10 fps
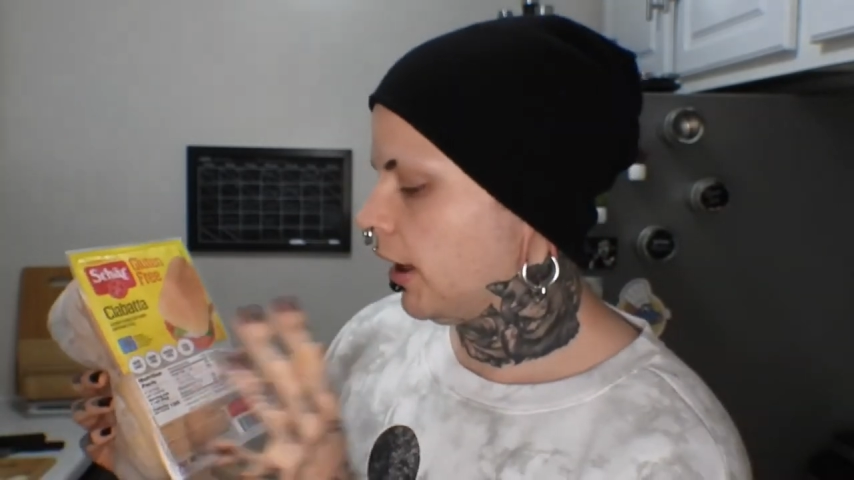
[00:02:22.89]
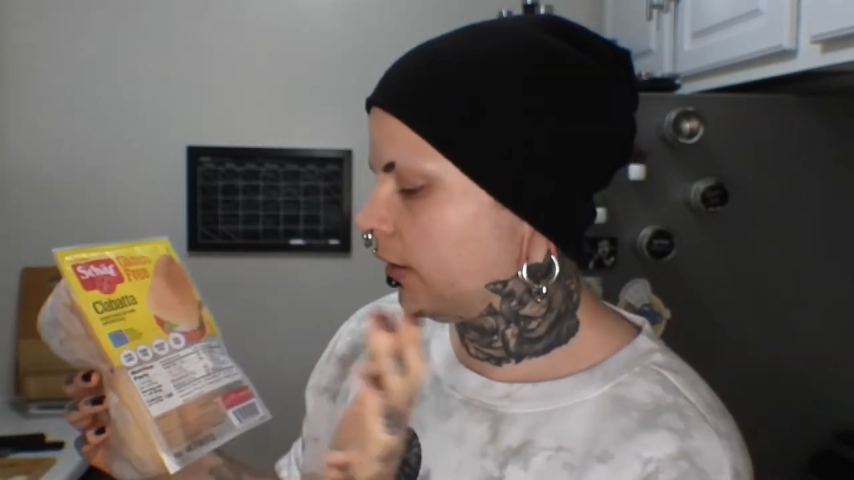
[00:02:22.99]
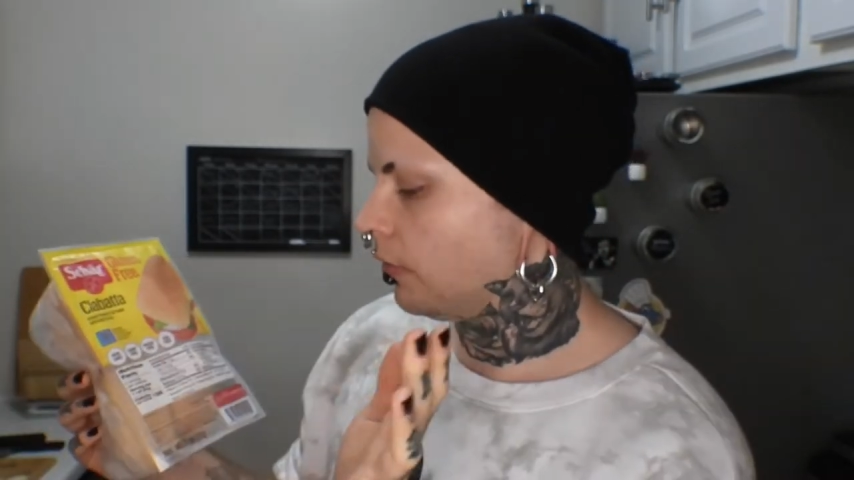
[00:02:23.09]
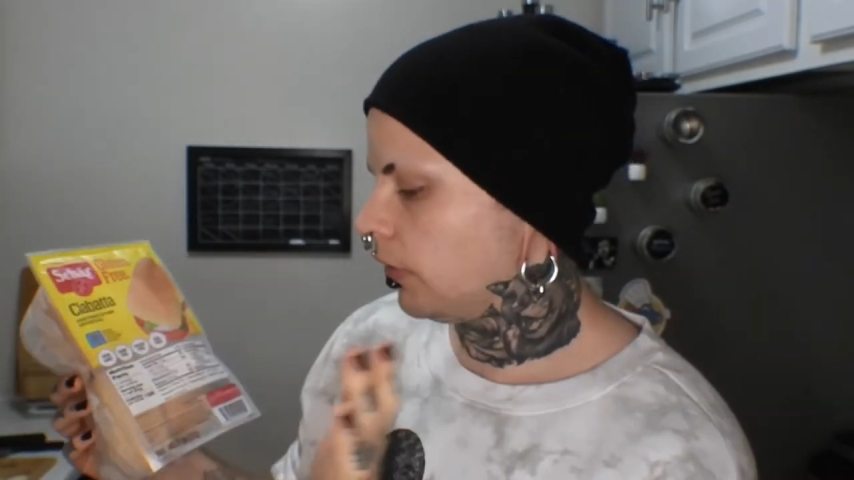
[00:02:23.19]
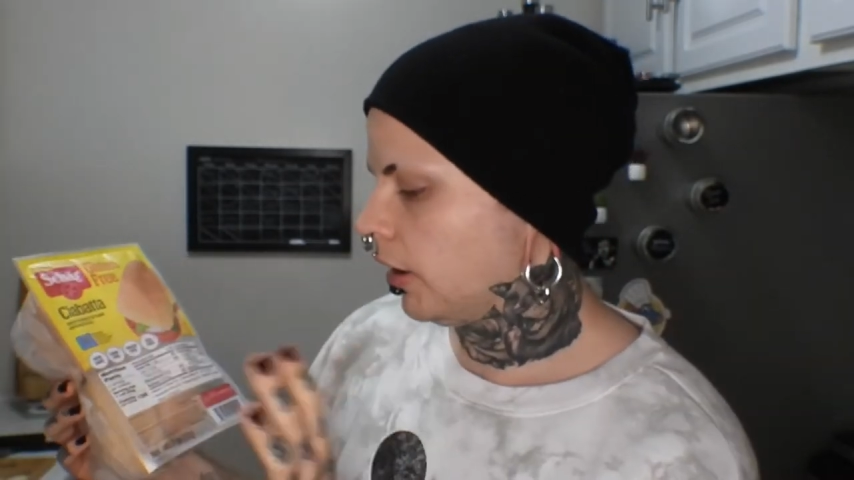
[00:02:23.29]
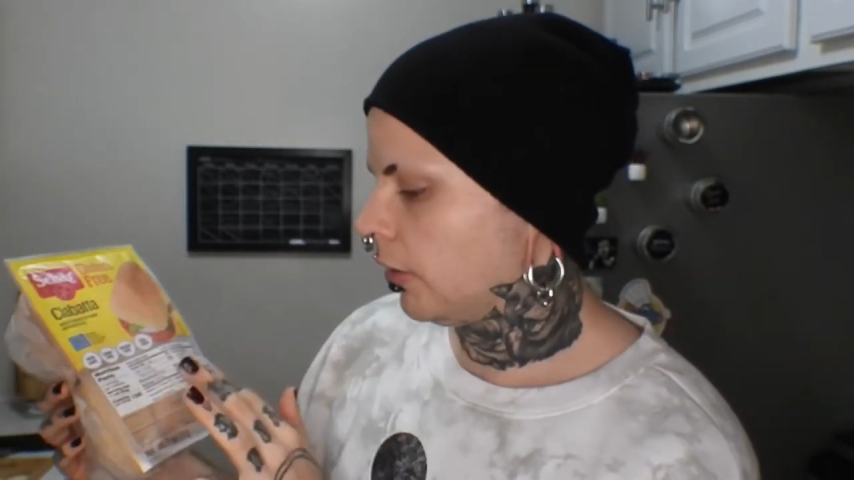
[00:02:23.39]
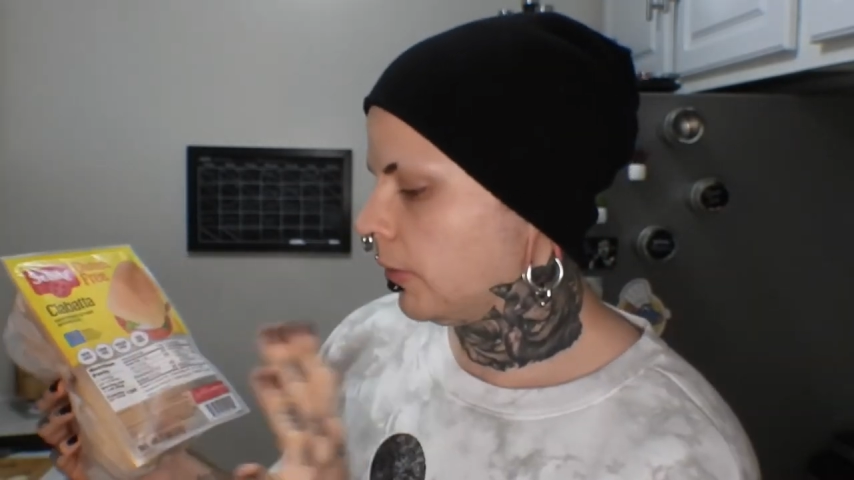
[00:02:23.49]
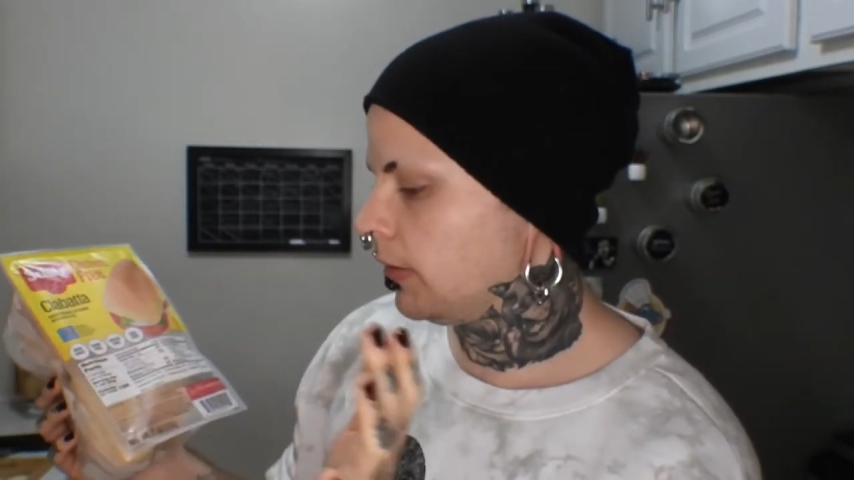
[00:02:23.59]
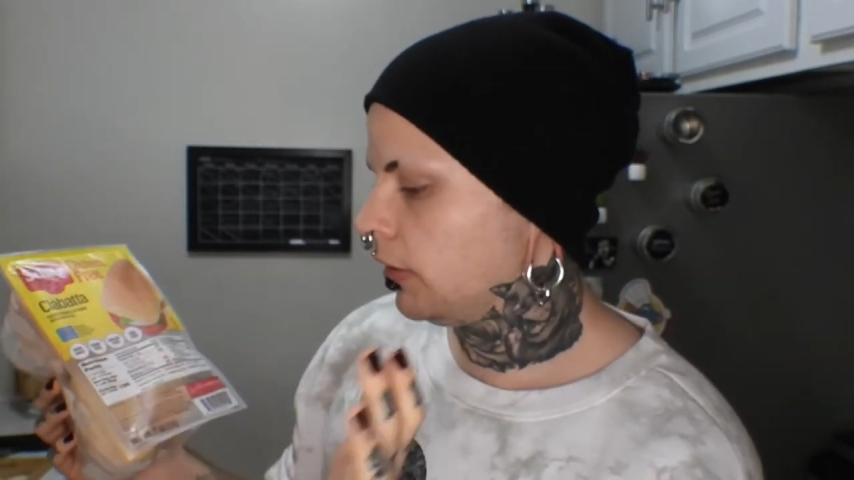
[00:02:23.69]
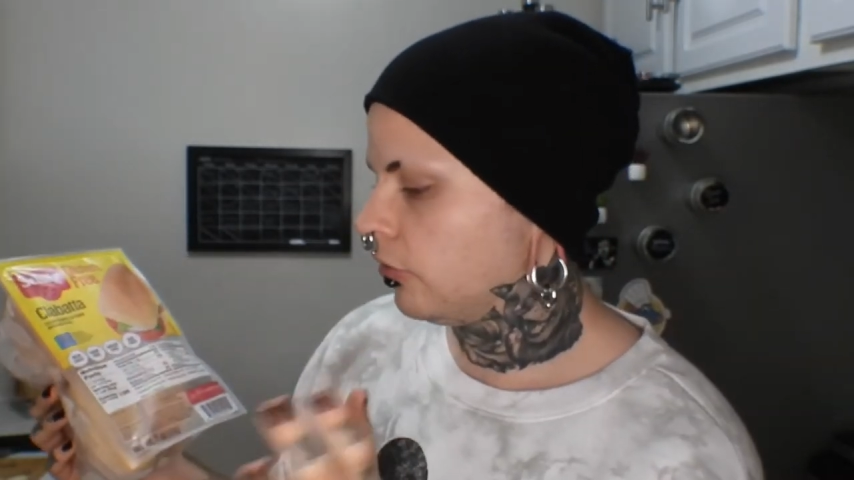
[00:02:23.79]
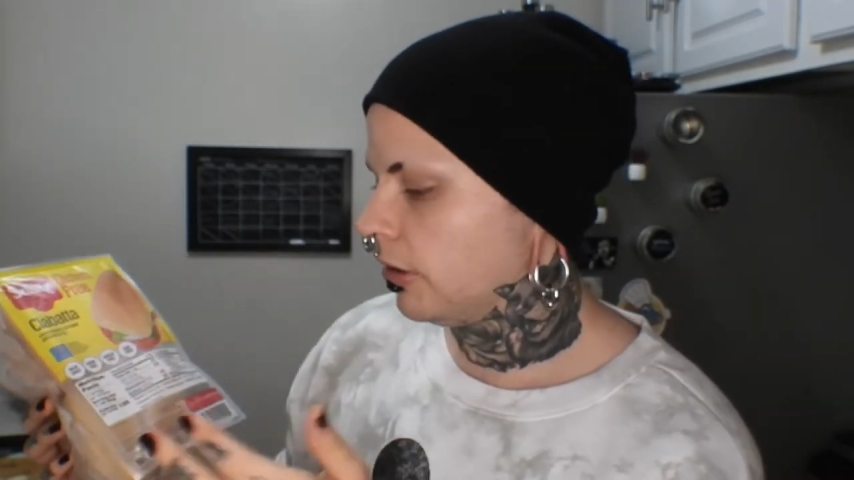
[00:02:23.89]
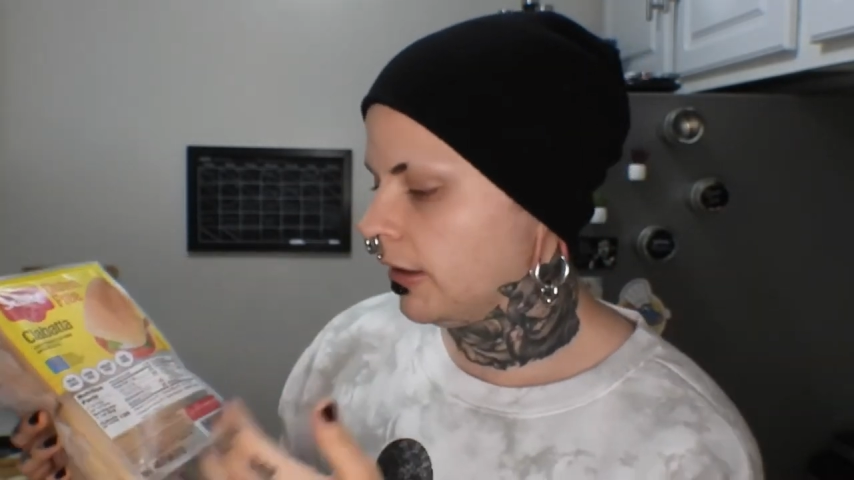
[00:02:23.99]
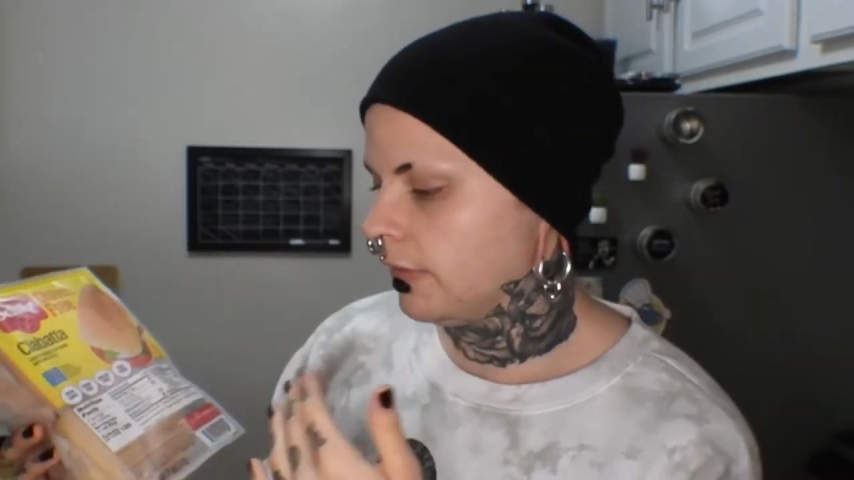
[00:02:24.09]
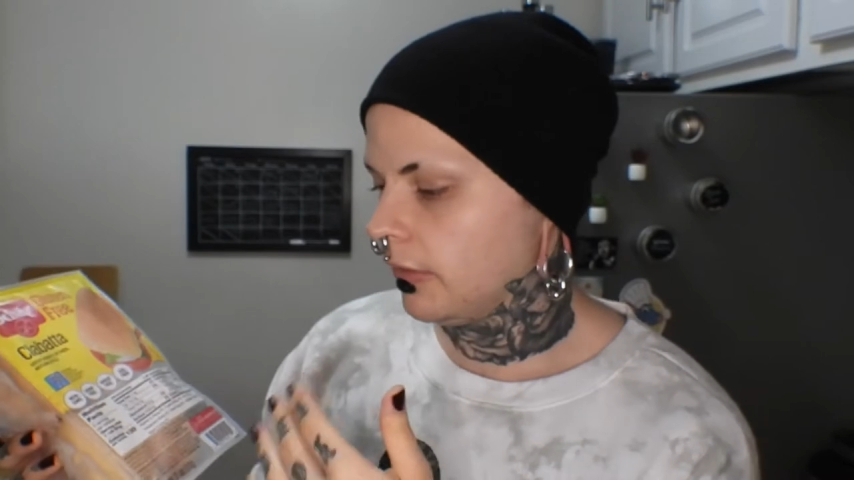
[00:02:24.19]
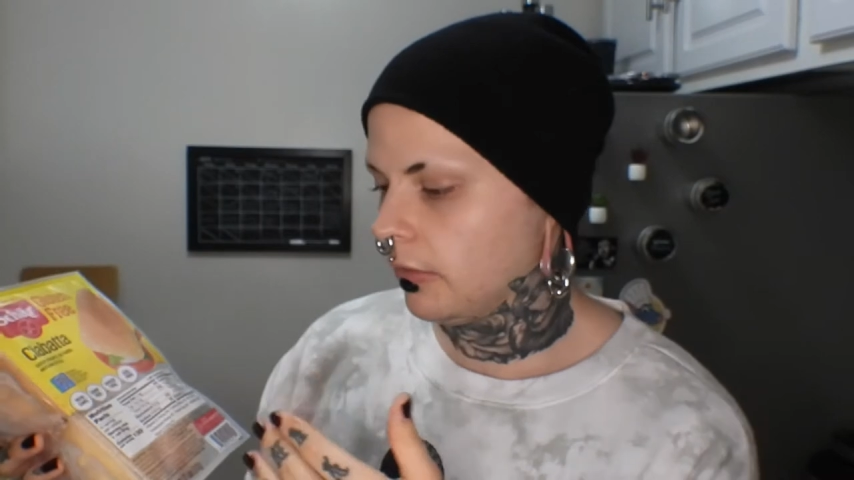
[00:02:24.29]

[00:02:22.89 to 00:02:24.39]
egg-free, and are the ingredients.